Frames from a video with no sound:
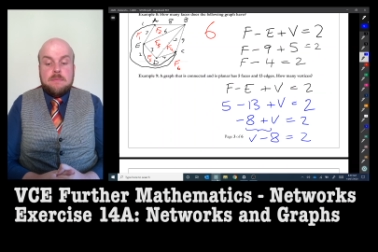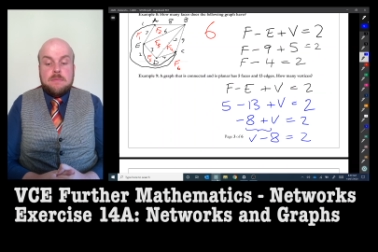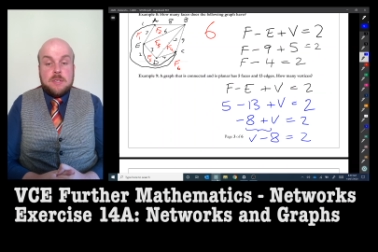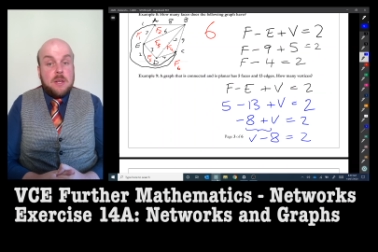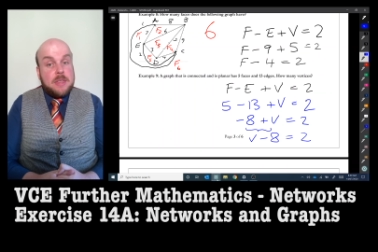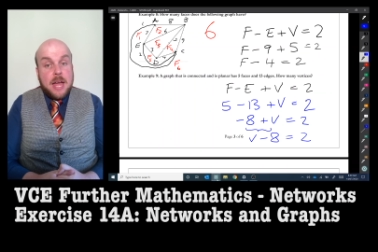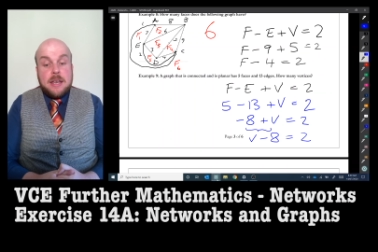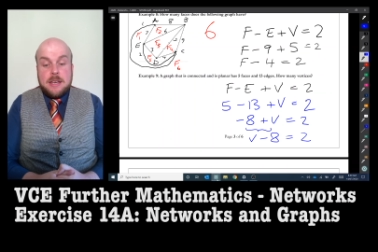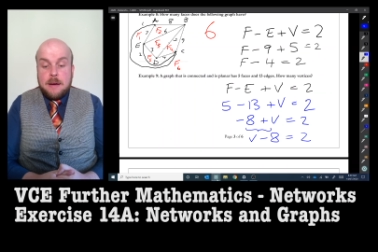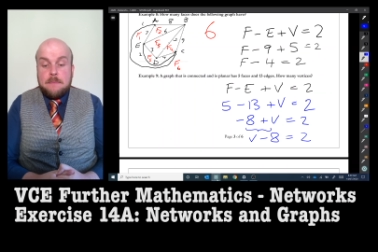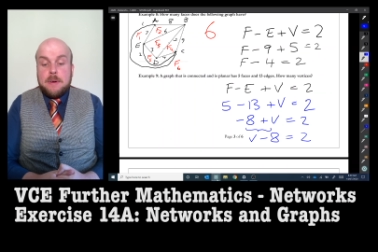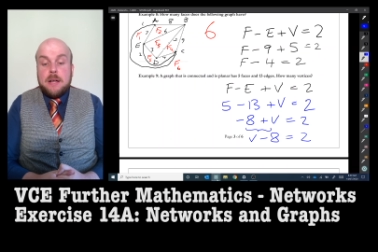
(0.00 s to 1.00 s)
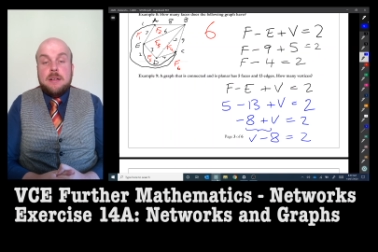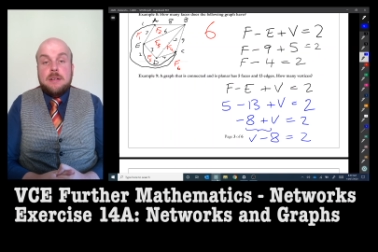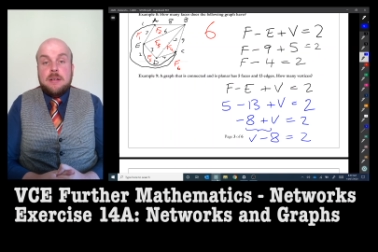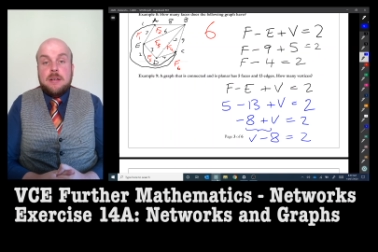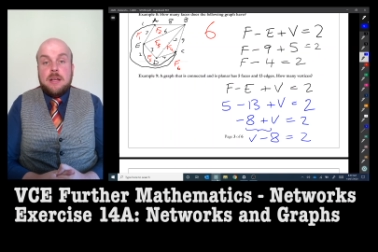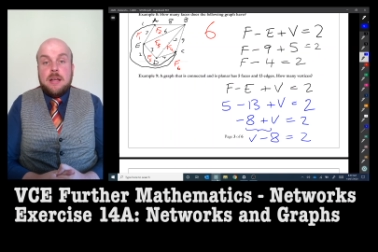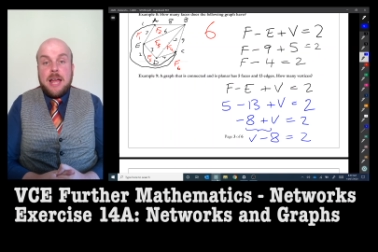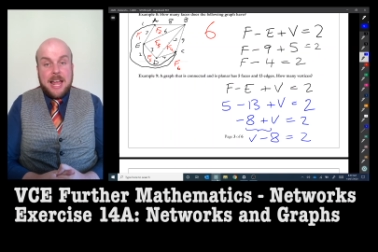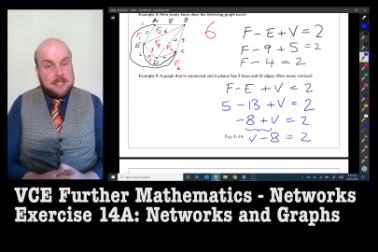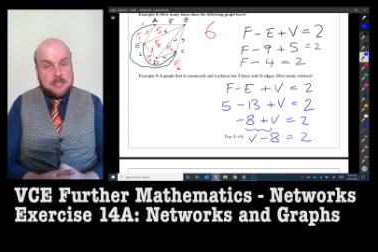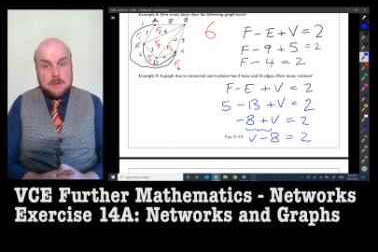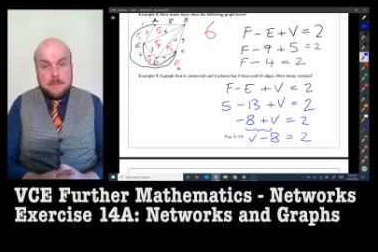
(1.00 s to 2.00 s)
So that number
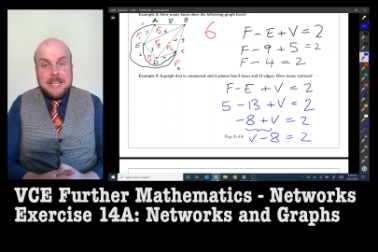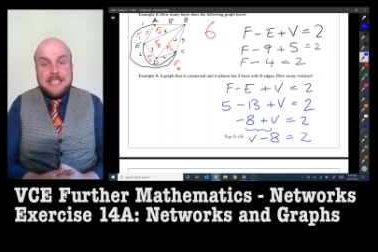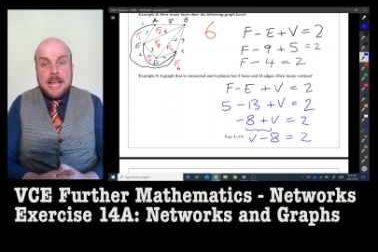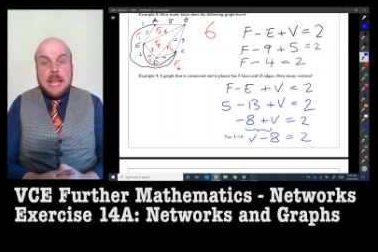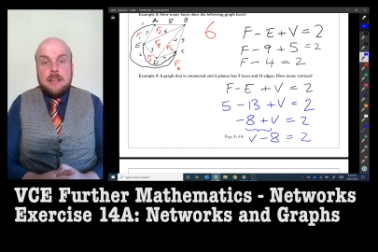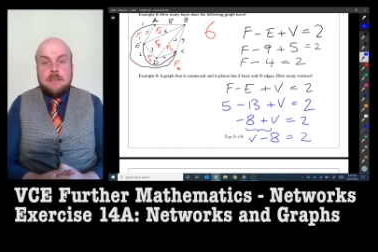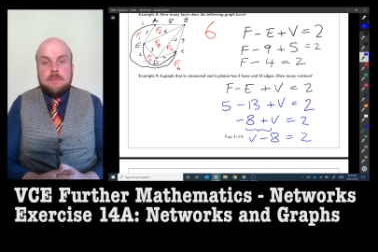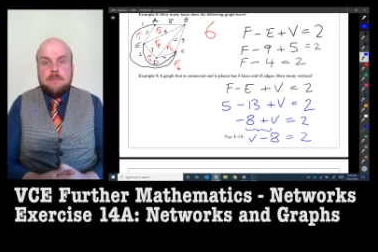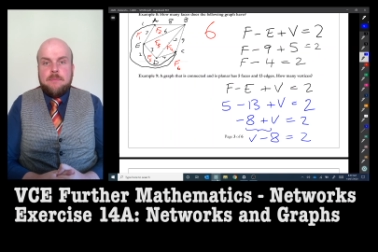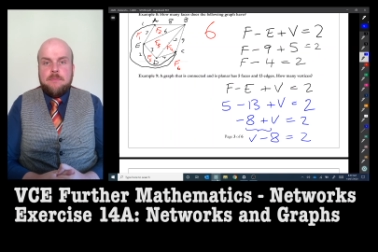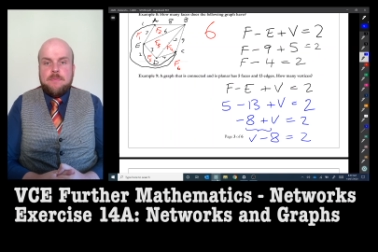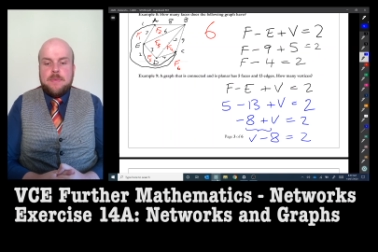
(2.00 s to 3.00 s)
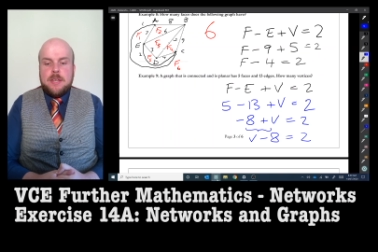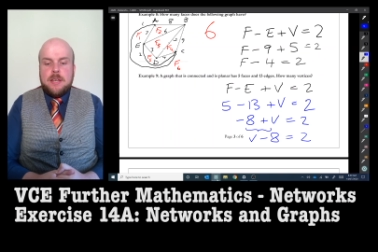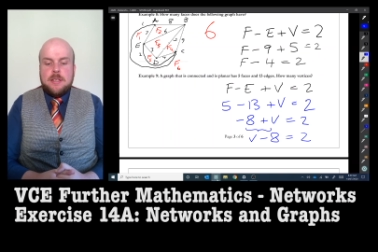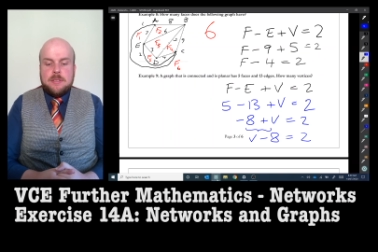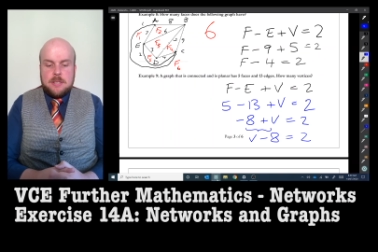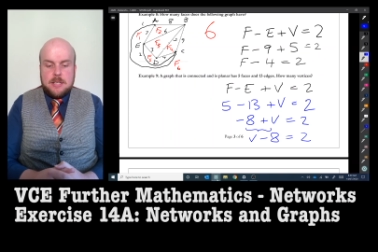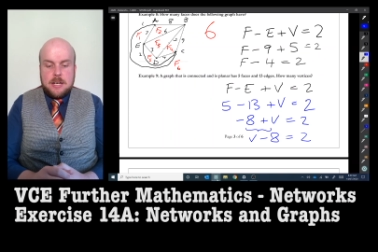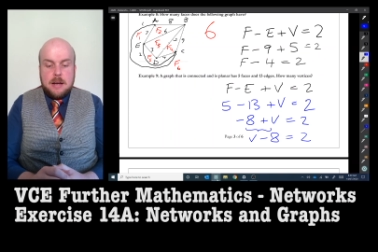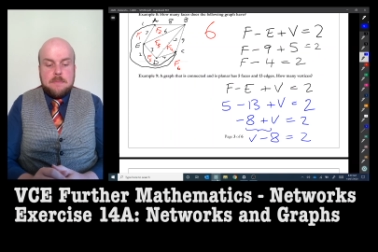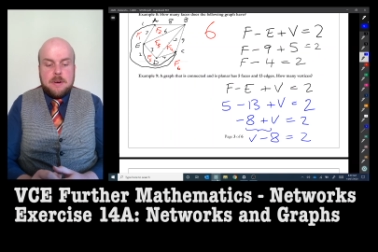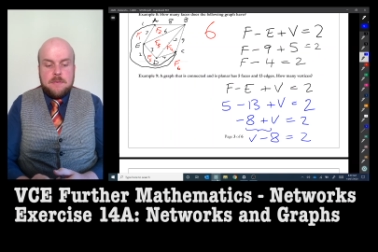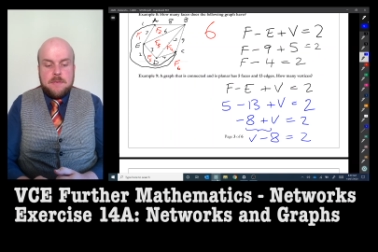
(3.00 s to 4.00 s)
has to be ten. So the
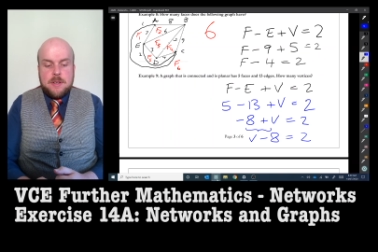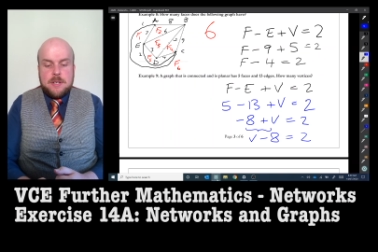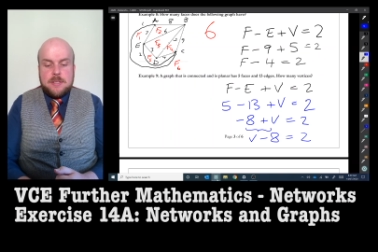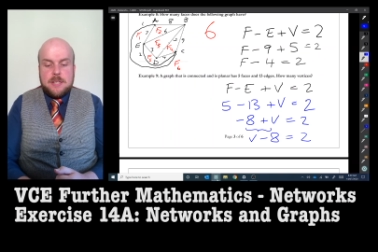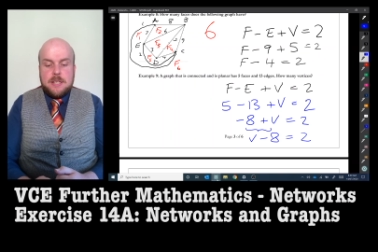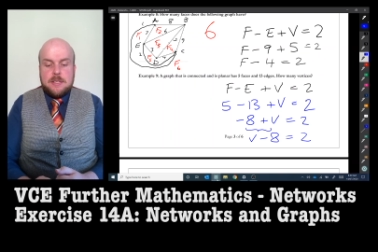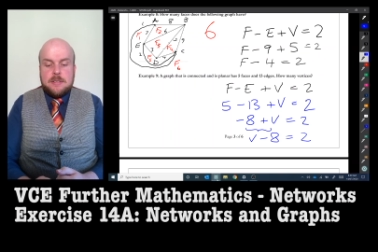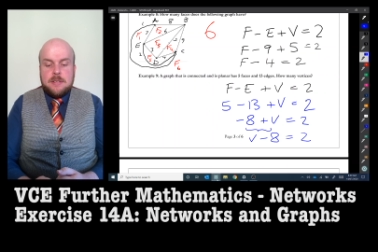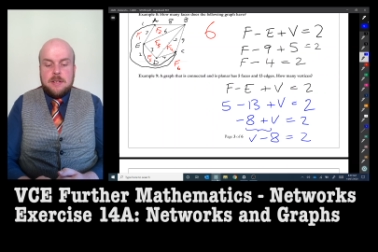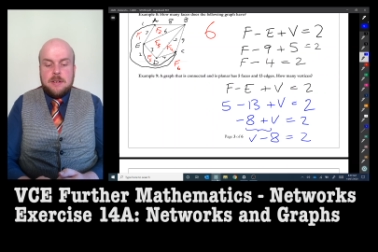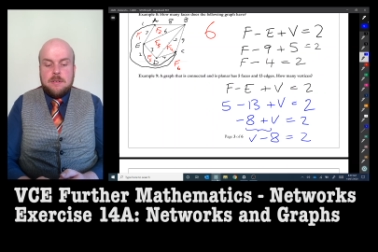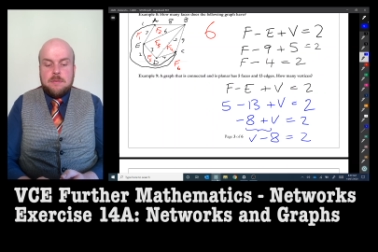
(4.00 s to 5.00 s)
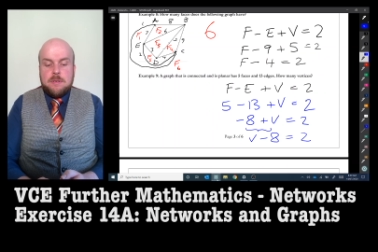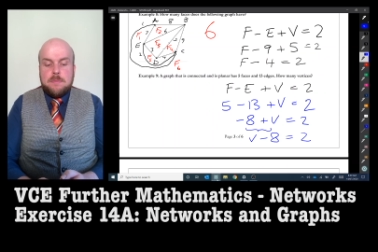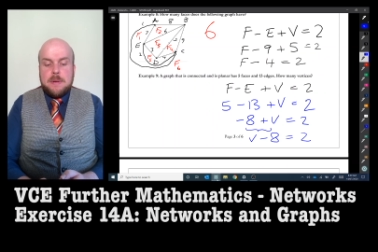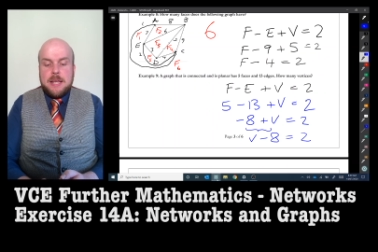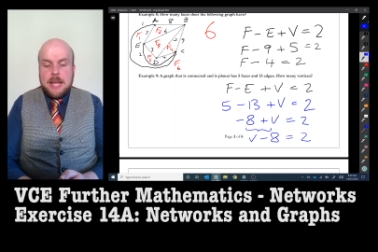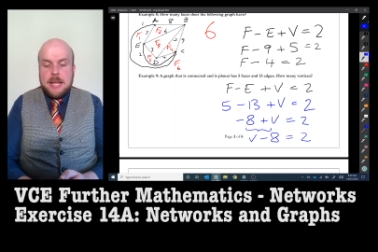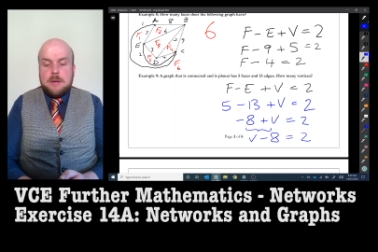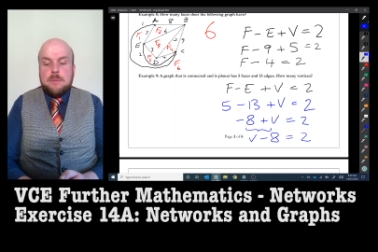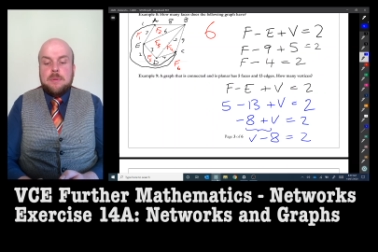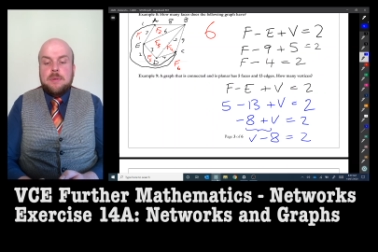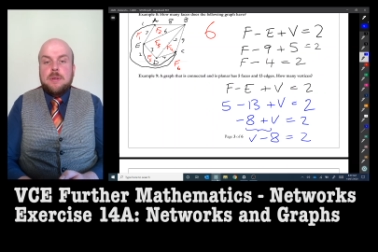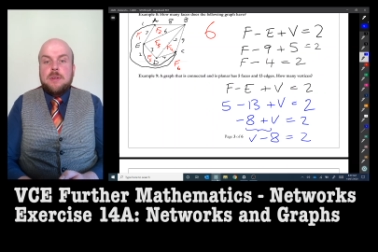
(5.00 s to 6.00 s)
number of vertices would be
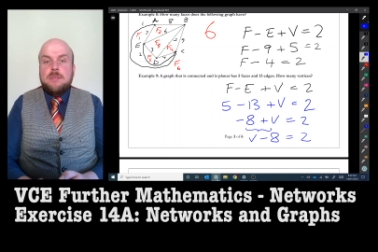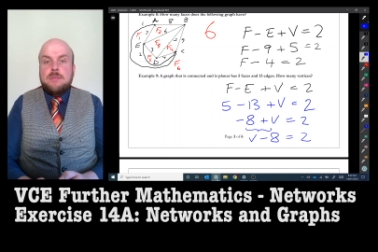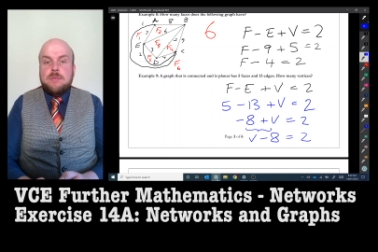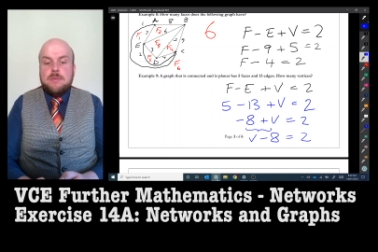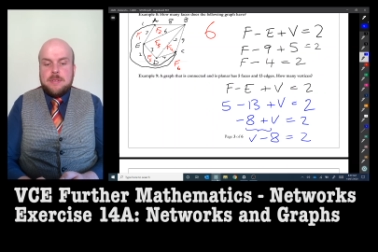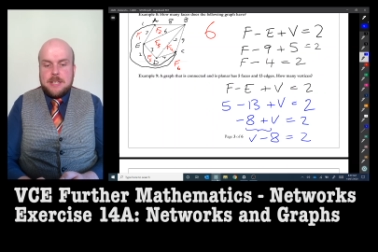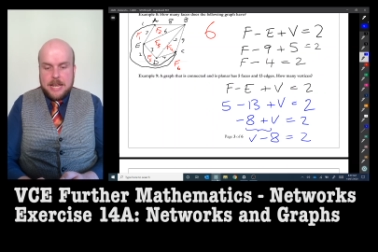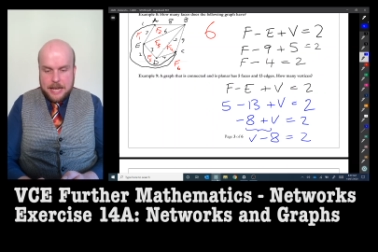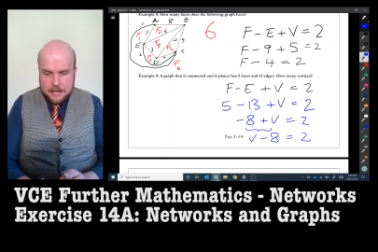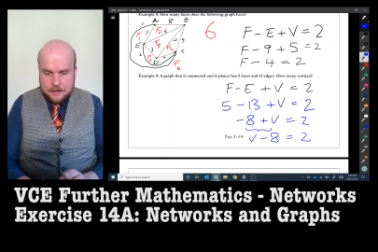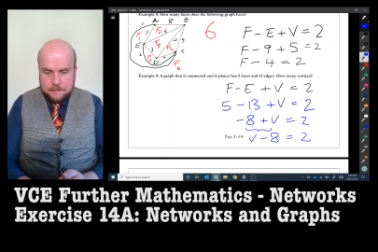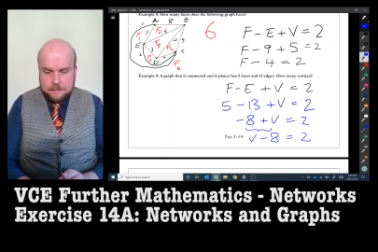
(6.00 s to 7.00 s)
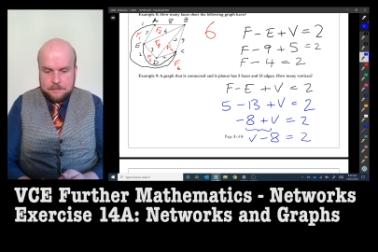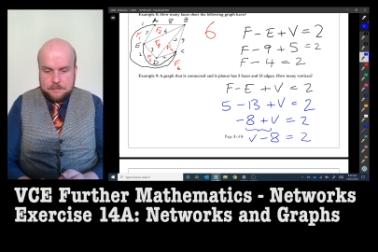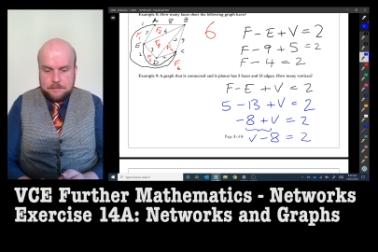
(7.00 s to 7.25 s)
equal to ten.